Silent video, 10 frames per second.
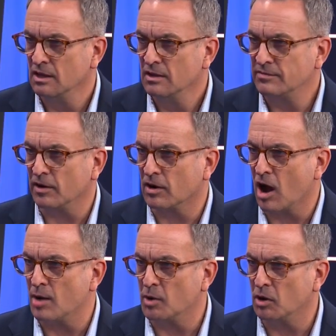right.
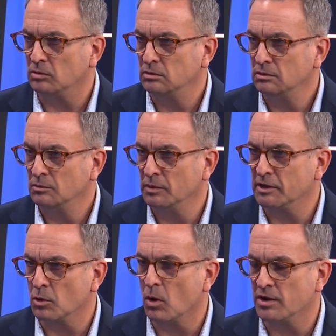Ferragamo. Yes. We
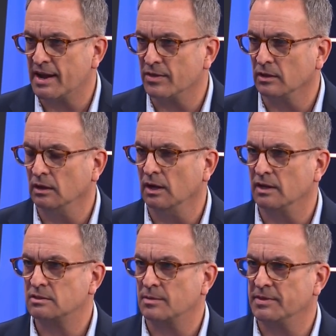can go on down the
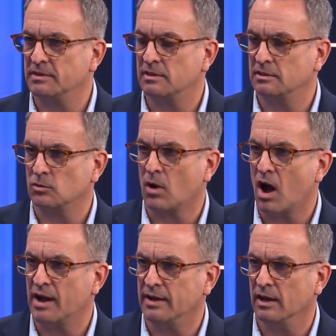list. I mean, th- these are
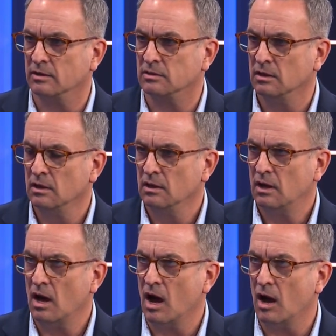high end
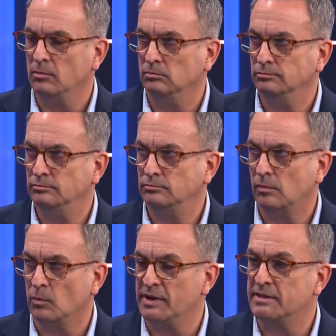um,
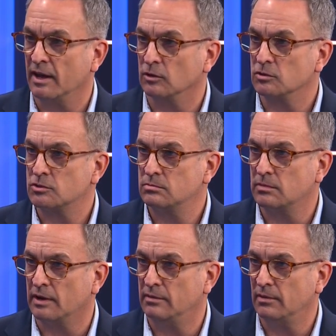retailers
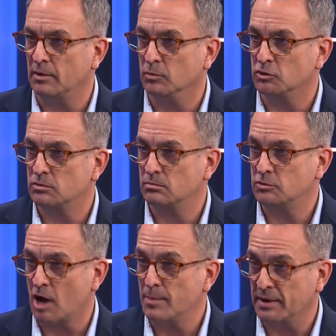that he was
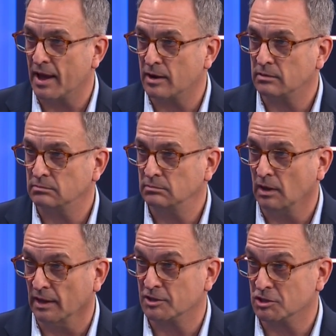shopping at
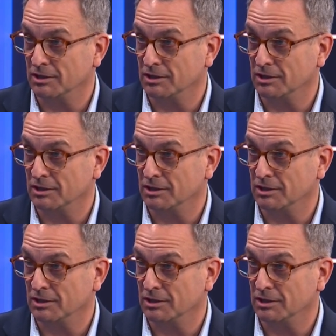allegedly.